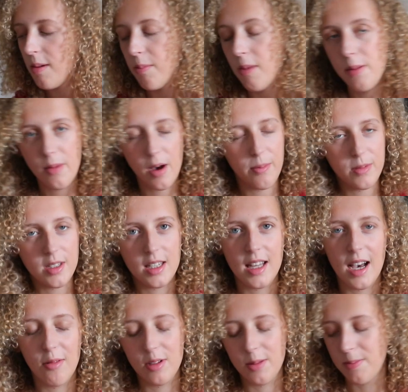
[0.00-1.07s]
My mum did
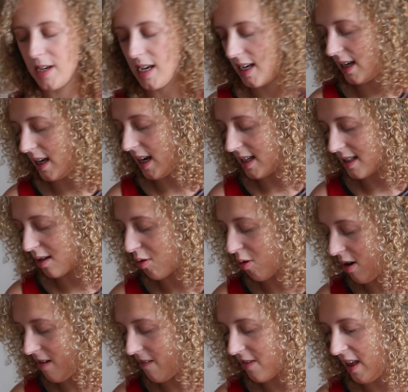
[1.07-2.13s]
that with me as a
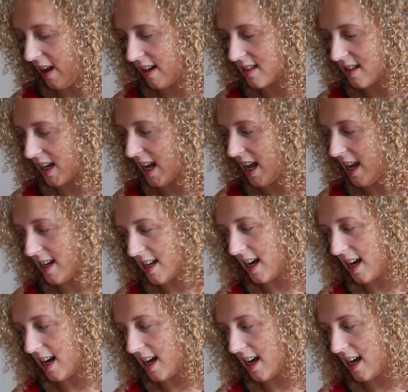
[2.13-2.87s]
craft thing as a kid,